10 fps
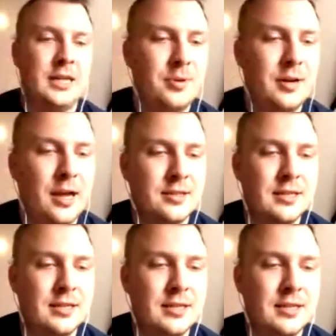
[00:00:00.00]
letter, saying
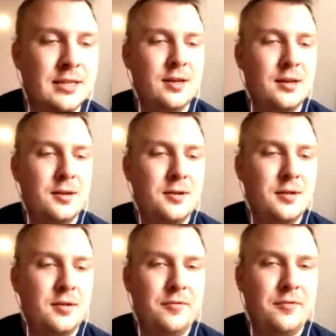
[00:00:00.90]

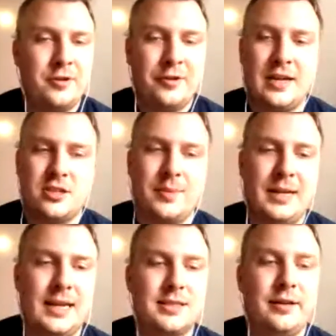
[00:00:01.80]
for the fans to be
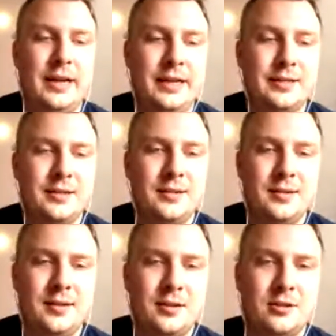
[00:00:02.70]
excited?
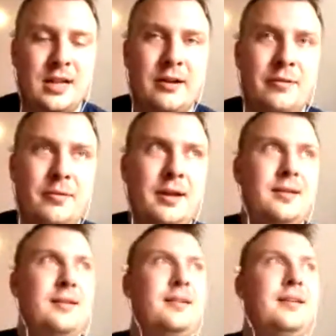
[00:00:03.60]
Because now,
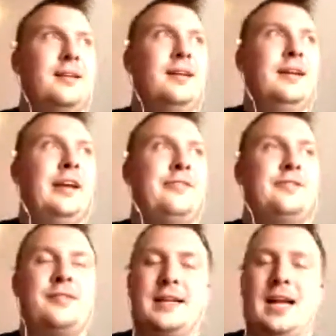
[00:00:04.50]
if
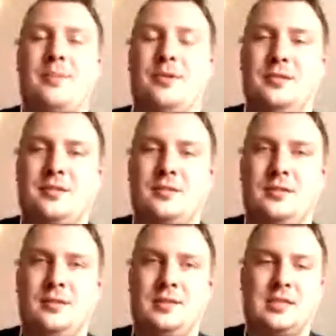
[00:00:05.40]
something happens,
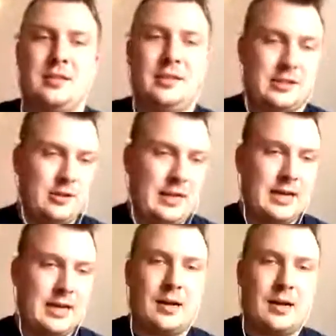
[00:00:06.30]
that could
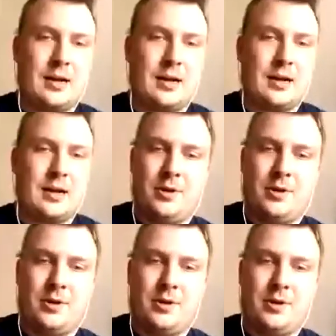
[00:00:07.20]
come back and bite him on the
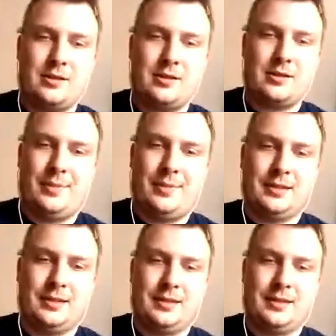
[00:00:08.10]
backside, basically.